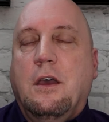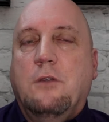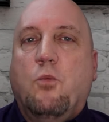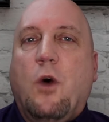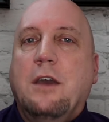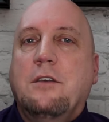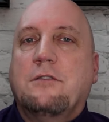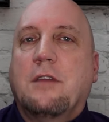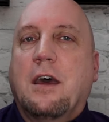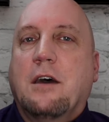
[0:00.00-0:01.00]
And why
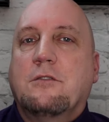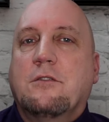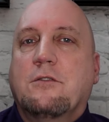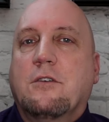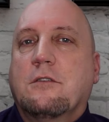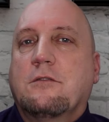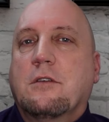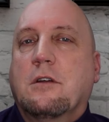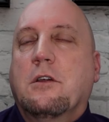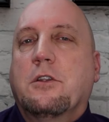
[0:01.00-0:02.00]
is that
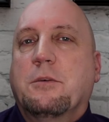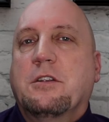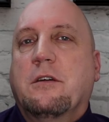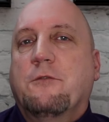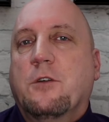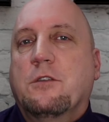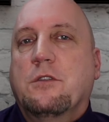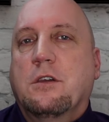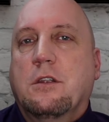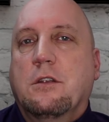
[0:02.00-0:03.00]
just a little bit
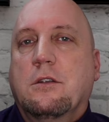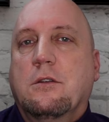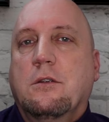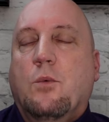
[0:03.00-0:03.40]
different than